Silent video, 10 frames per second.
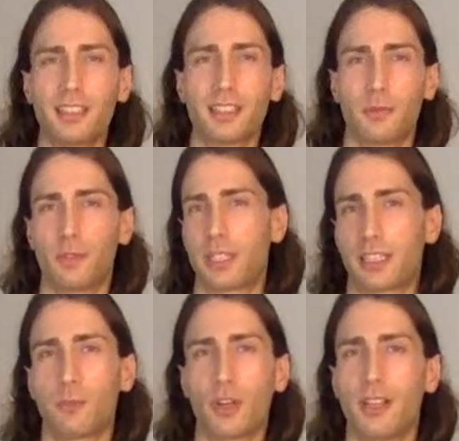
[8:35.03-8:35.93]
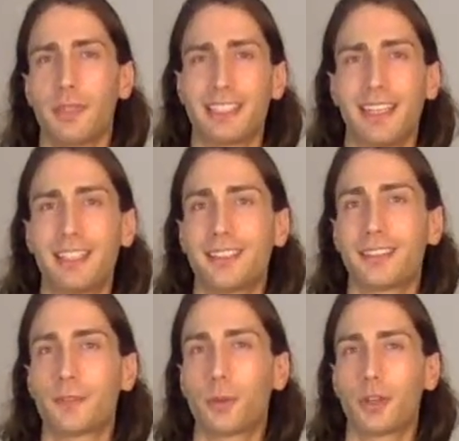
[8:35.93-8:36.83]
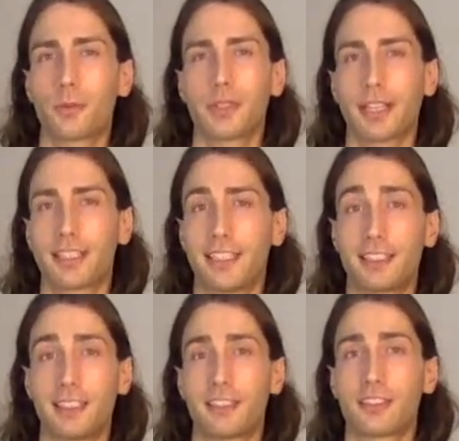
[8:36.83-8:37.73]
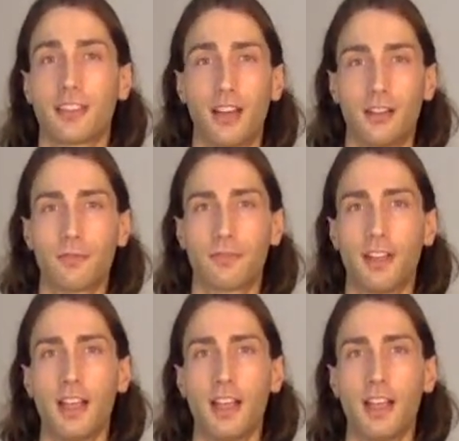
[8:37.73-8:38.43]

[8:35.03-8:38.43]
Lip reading: There's more limitations if you work with existing stuff,